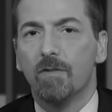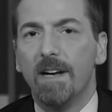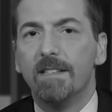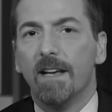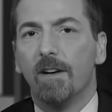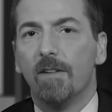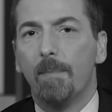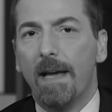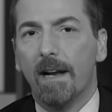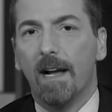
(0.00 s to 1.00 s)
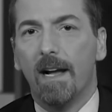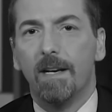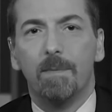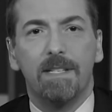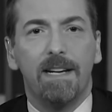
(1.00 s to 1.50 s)
Trade Center and the
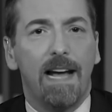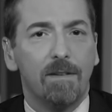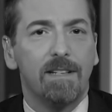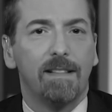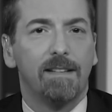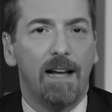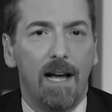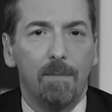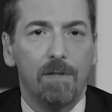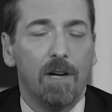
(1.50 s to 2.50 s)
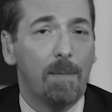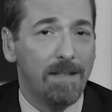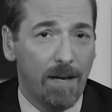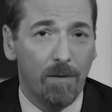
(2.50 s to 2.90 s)
Pentagon, did we say now is not the time to talk about